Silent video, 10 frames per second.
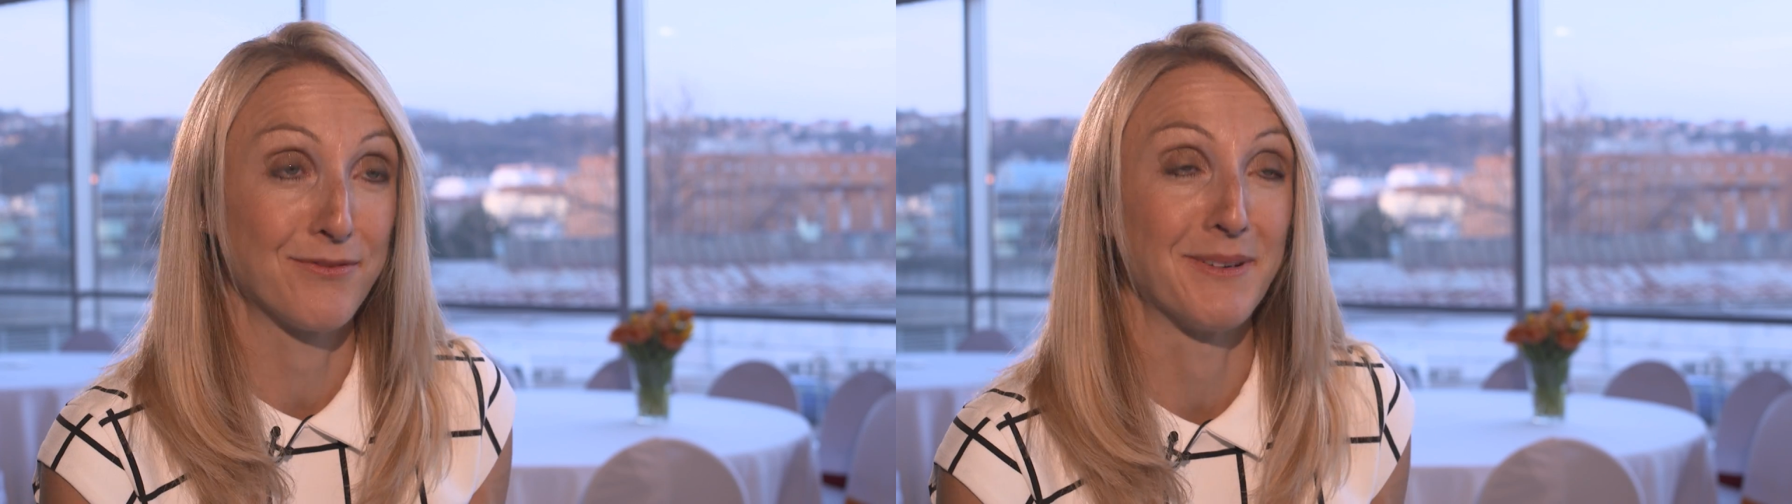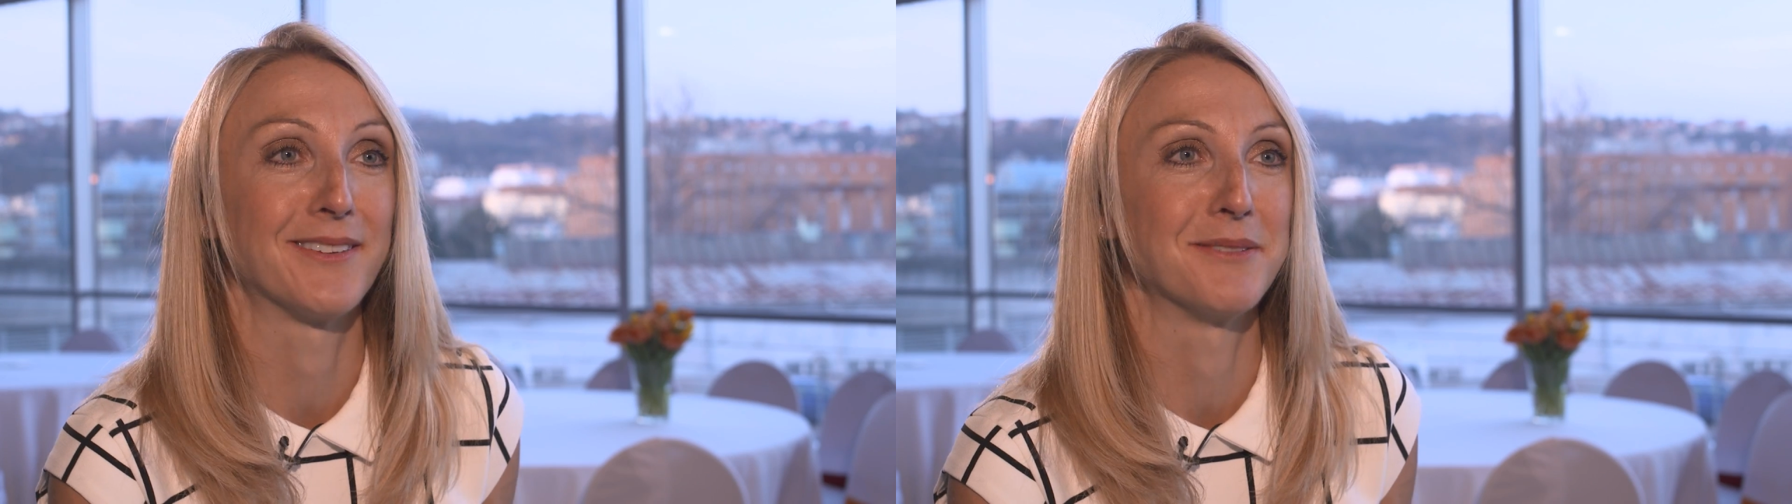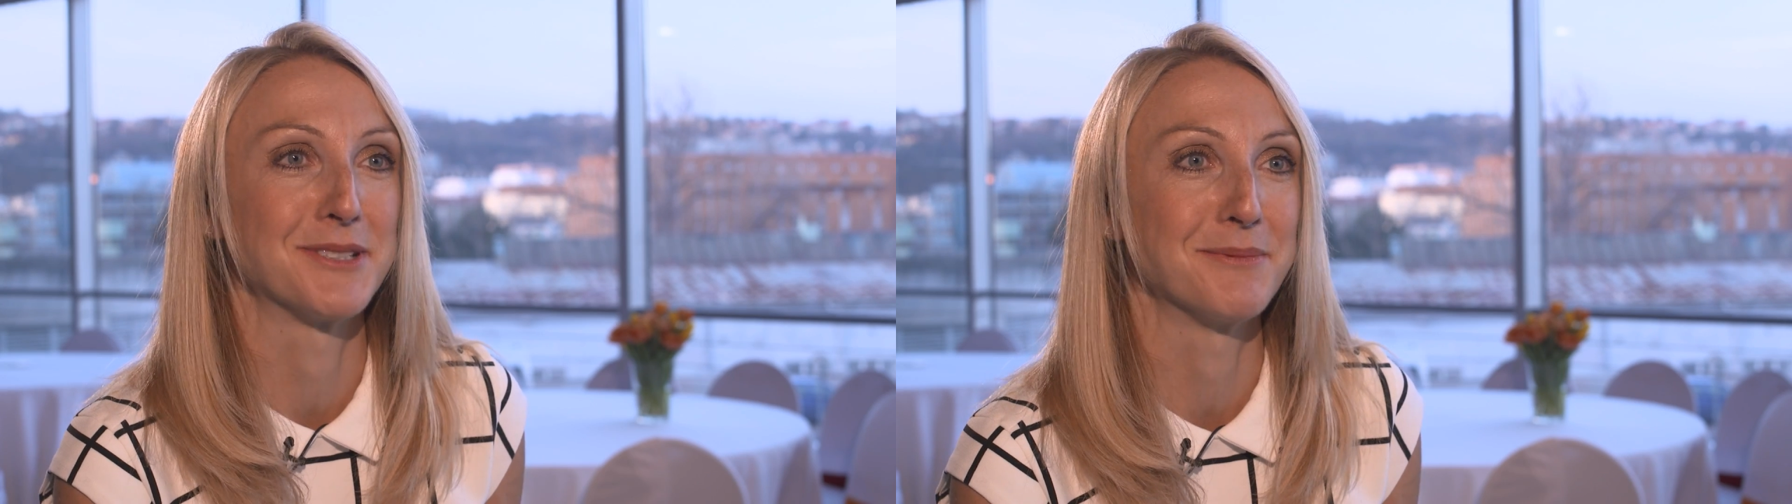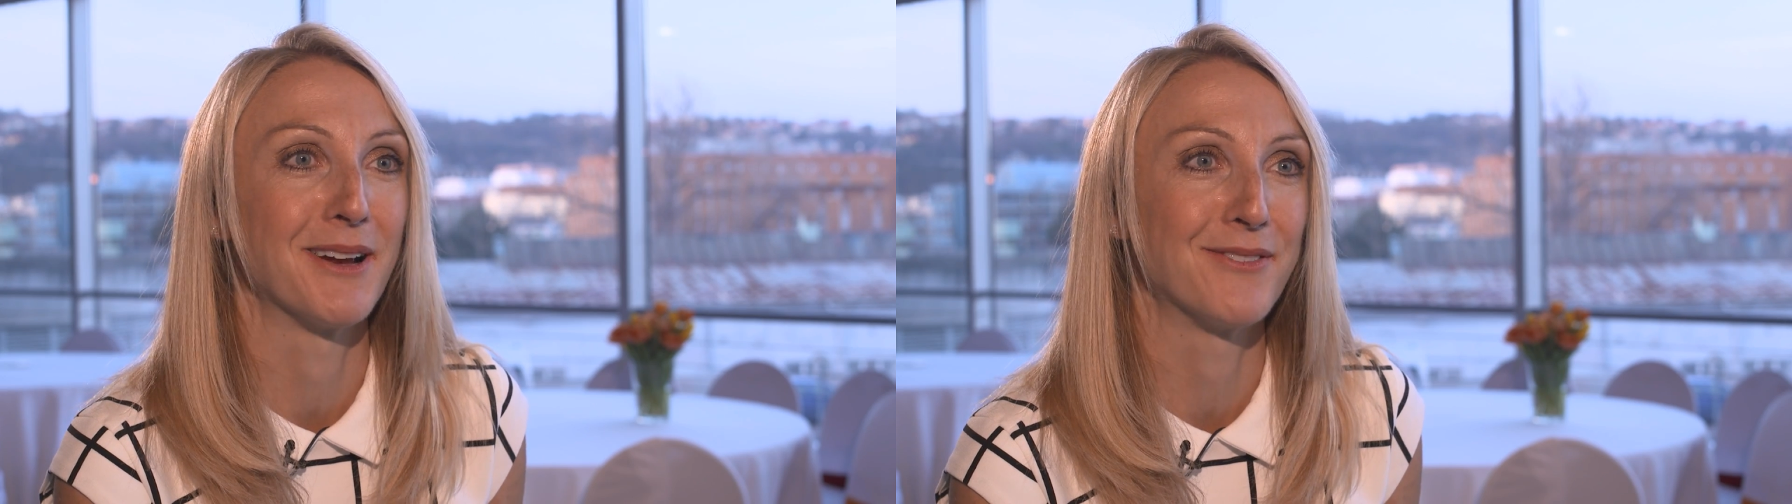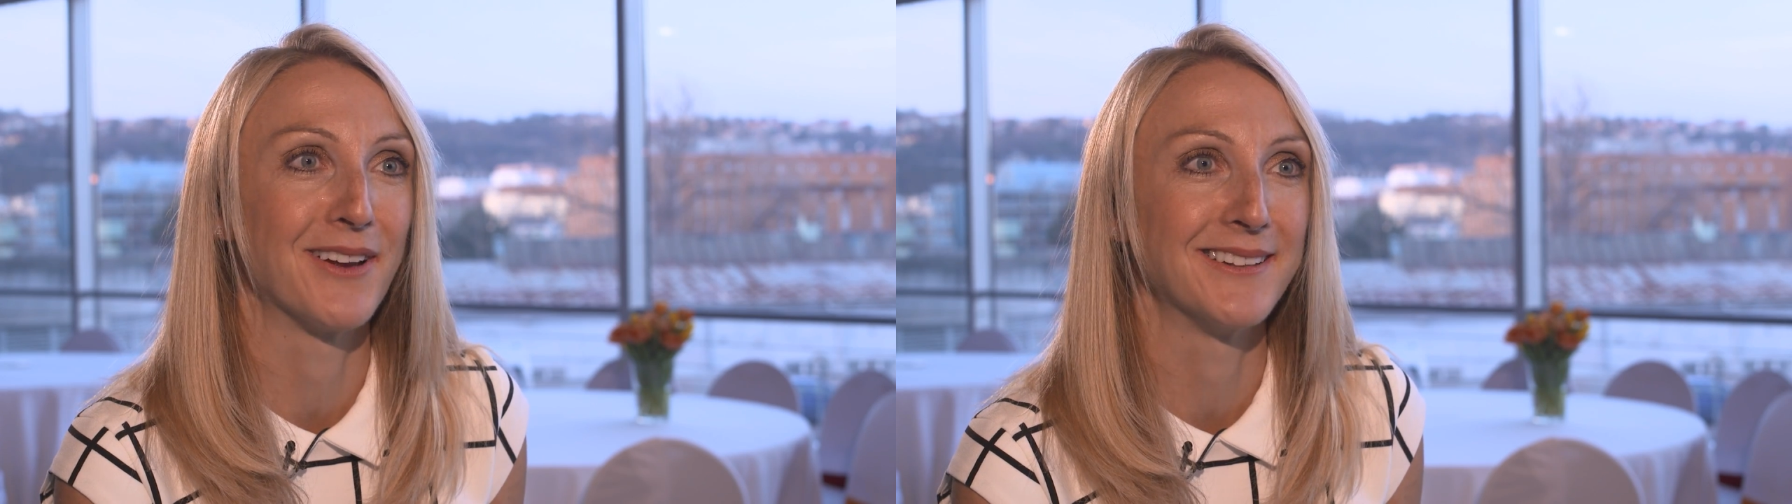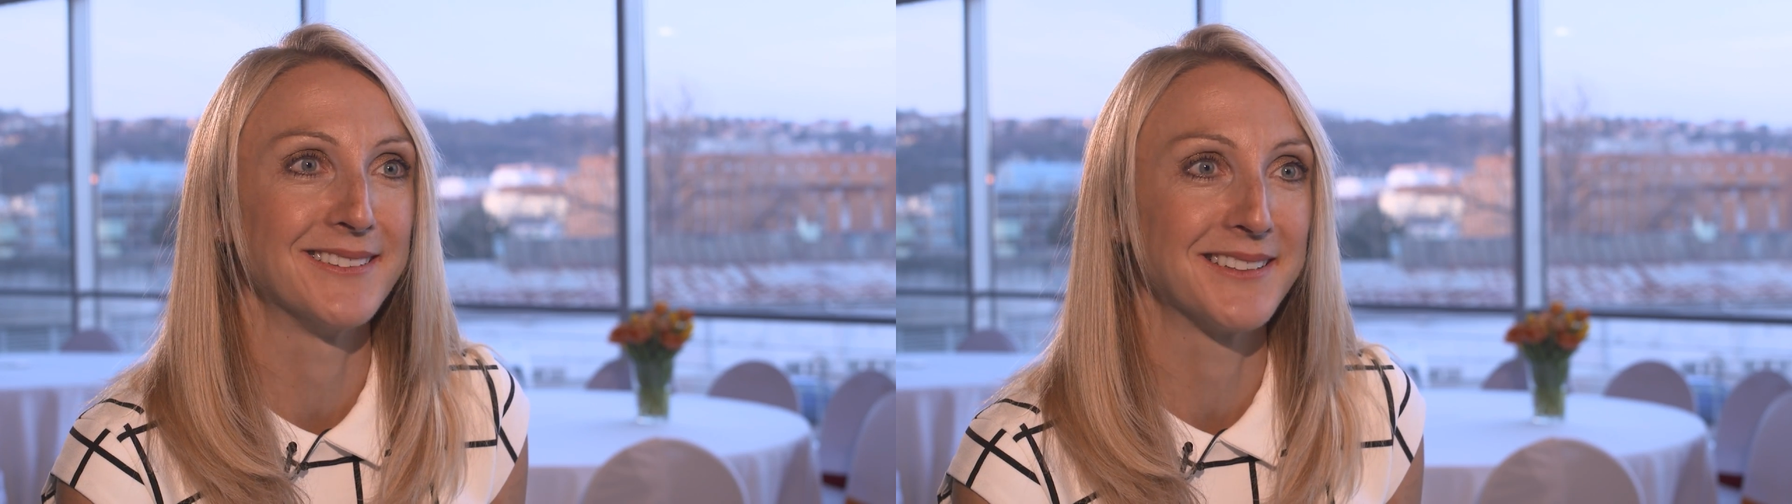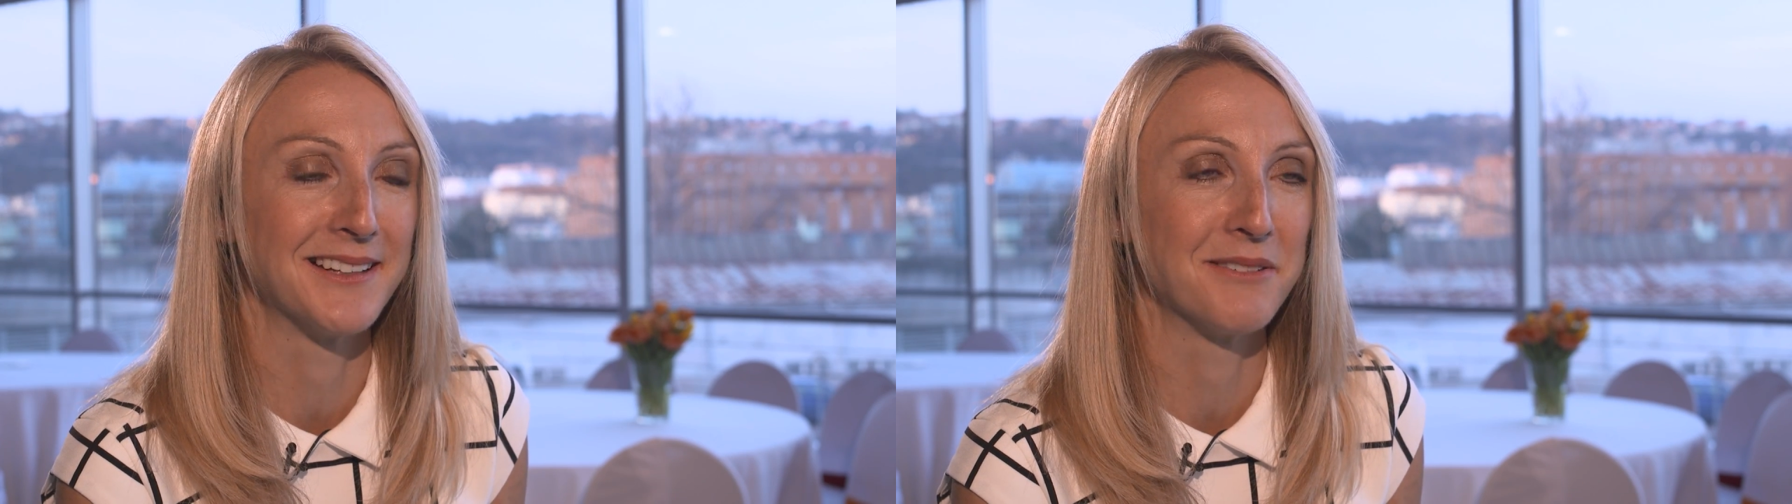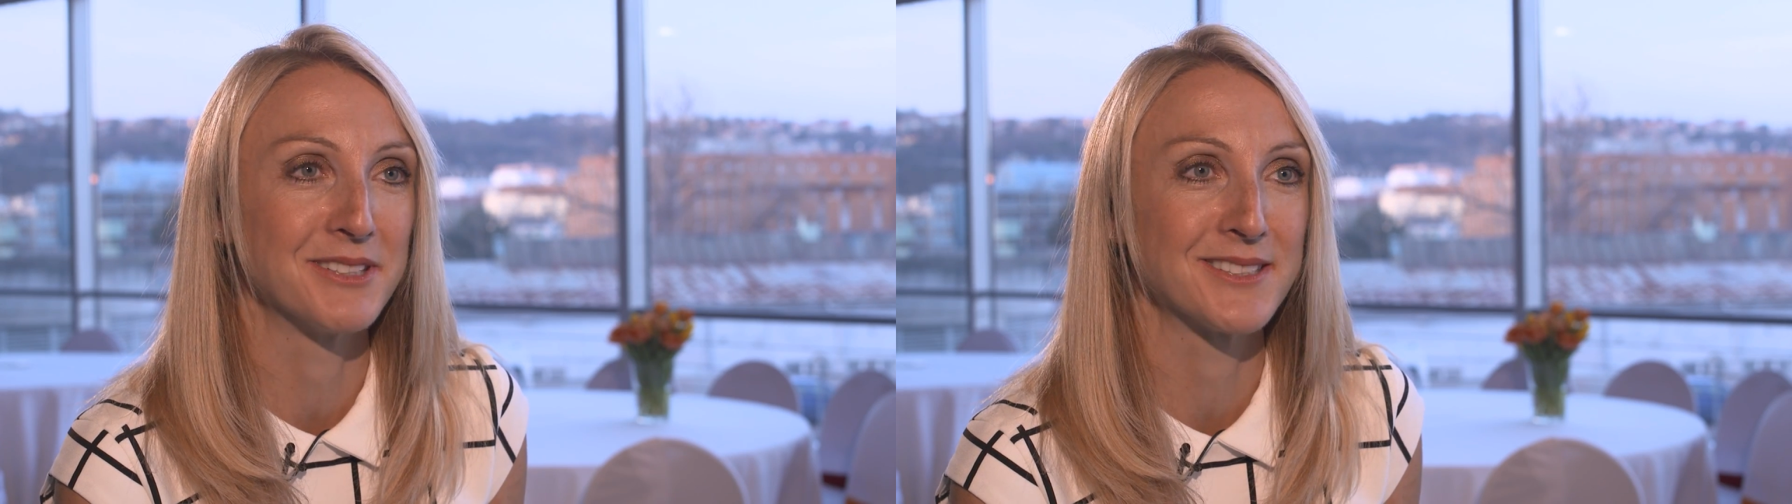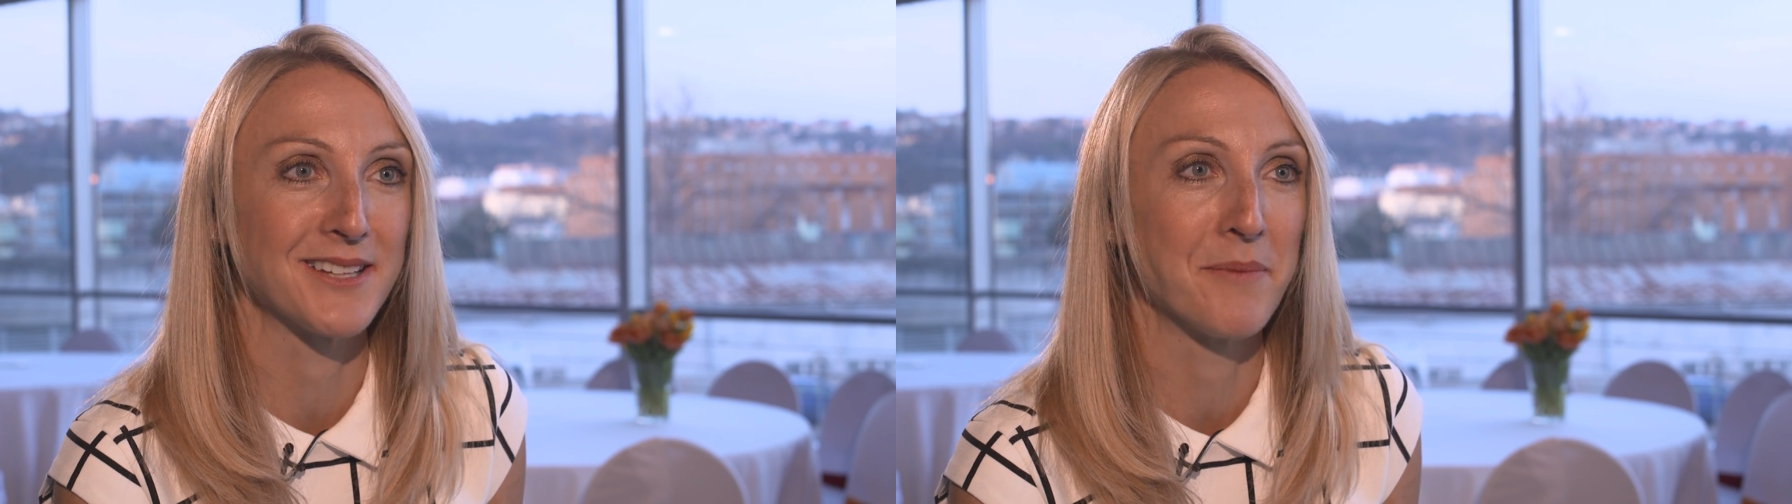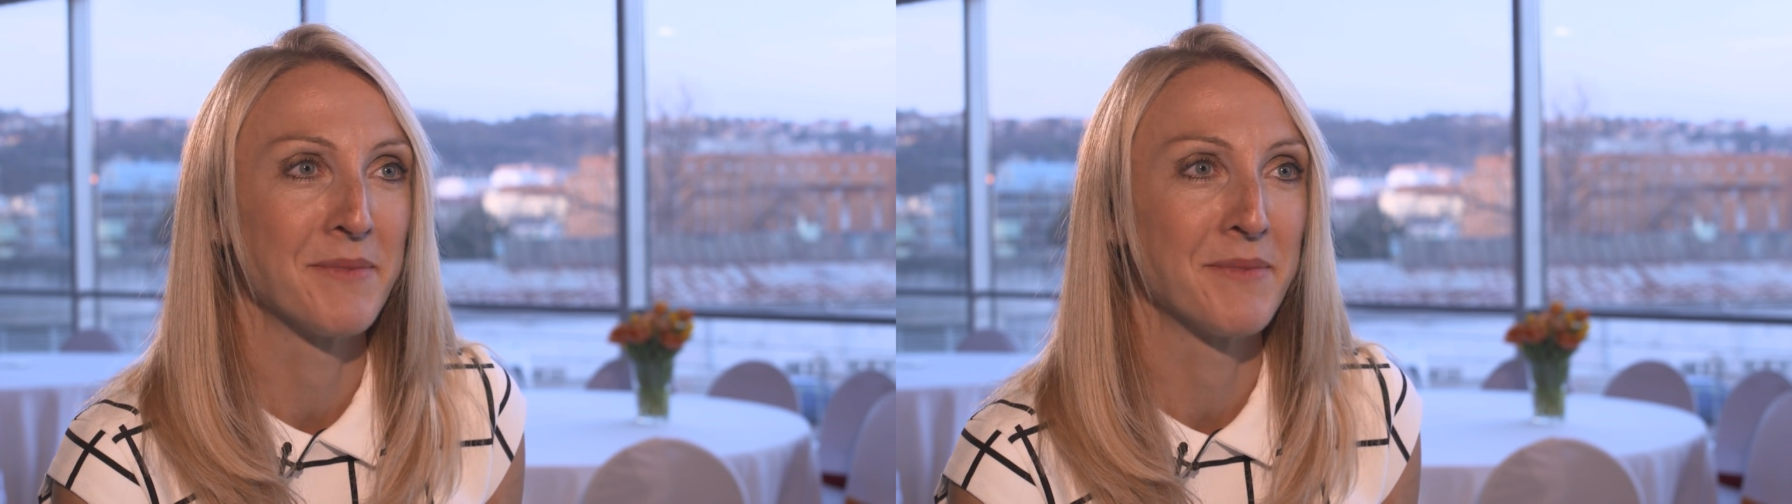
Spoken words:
marathon was my event, and it was